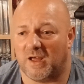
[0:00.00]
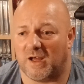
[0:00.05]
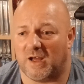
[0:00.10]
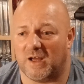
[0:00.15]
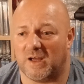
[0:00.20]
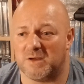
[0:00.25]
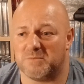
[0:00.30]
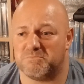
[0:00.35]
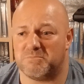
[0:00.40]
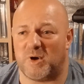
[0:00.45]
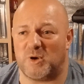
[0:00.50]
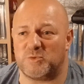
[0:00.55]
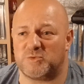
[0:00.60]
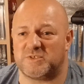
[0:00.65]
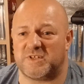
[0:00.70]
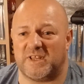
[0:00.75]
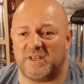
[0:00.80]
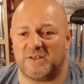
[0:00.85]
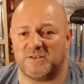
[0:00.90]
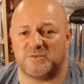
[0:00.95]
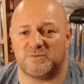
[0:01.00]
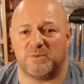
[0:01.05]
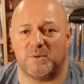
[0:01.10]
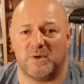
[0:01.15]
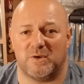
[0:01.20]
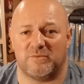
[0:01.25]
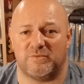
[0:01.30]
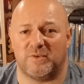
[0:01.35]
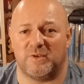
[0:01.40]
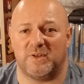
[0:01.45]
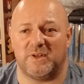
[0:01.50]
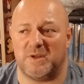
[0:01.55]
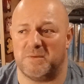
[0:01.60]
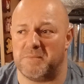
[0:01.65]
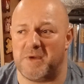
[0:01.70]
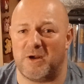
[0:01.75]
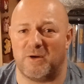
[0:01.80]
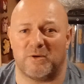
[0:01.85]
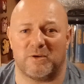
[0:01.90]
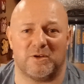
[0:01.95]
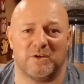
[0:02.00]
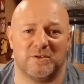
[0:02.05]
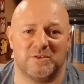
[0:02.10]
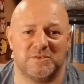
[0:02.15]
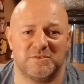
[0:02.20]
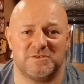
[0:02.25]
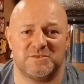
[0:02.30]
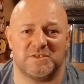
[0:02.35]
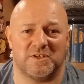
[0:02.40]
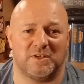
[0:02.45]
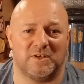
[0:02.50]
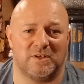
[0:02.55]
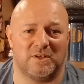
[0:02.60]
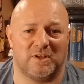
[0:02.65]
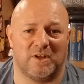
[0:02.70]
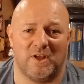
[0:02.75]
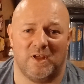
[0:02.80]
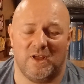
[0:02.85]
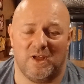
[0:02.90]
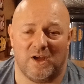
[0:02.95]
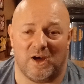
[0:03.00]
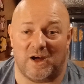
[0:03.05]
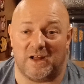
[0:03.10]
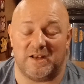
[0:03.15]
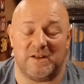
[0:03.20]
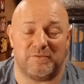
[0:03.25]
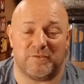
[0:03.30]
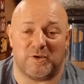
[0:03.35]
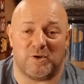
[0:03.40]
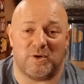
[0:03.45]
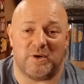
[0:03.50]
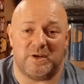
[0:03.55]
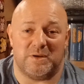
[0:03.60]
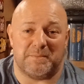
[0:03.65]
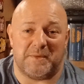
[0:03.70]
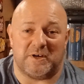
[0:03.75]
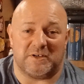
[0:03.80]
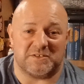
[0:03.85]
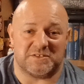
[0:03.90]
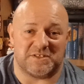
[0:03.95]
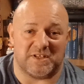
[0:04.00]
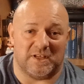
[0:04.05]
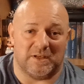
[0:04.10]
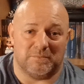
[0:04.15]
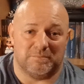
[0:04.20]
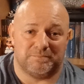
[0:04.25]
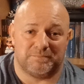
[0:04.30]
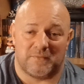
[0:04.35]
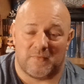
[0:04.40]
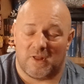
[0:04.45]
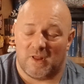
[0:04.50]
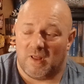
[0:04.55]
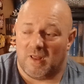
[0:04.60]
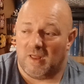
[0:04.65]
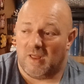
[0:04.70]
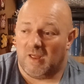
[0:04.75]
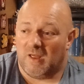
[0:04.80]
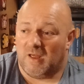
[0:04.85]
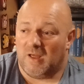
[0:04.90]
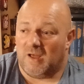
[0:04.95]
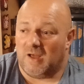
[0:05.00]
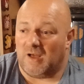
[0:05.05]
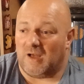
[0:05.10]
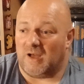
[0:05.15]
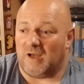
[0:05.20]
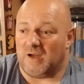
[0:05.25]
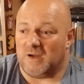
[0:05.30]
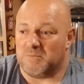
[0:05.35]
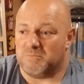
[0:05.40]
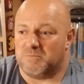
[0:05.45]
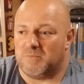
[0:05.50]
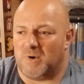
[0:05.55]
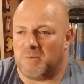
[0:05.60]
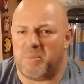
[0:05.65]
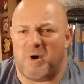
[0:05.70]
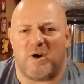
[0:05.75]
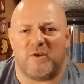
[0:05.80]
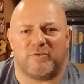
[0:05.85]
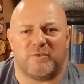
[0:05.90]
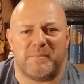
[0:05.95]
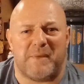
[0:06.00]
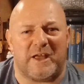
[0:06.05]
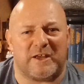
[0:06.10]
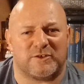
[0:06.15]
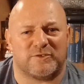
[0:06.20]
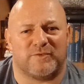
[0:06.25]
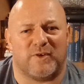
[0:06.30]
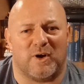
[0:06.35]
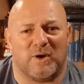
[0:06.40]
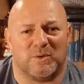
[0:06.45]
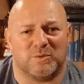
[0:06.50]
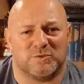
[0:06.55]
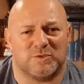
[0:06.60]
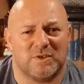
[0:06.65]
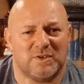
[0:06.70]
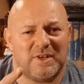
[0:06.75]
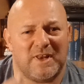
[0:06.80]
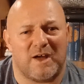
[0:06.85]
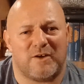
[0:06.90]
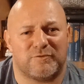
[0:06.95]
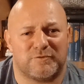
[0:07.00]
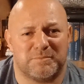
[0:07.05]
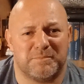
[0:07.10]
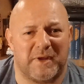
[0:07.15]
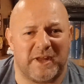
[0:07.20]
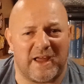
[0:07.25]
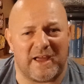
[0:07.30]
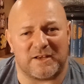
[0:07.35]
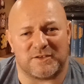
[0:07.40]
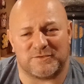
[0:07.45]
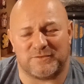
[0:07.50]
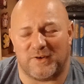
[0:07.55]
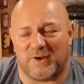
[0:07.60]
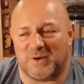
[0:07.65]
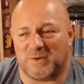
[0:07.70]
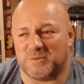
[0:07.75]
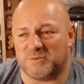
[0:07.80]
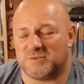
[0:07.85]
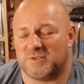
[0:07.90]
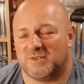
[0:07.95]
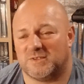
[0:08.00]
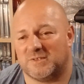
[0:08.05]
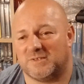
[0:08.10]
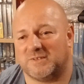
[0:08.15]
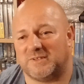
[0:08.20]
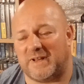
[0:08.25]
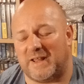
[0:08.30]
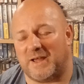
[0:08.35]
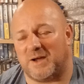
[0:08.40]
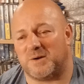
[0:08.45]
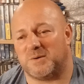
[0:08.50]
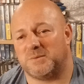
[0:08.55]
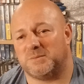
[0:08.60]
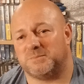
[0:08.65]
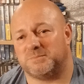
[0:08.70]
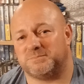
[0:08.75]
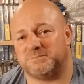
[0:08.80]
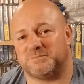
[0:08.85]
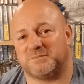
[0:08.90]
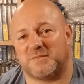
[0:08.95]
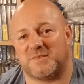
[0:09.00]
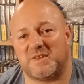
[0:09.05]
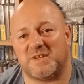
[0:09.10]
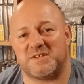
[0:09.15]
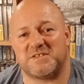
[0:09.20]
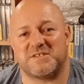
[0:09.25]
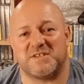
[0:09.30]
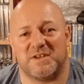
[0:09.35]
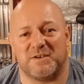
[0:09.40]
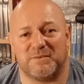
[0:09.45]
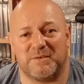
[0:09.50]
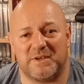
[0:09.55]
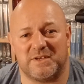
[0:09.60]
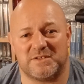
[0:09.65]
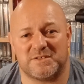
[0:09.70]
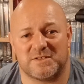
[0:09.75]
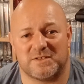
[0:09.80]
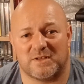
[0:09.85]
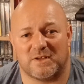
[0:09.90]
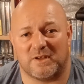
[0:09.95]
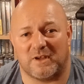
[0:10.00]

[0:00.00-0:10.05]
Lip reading: Most things were for the Americans, and I never got in amongst it. Apart from X-Files, loved me X-Files. Now, this series,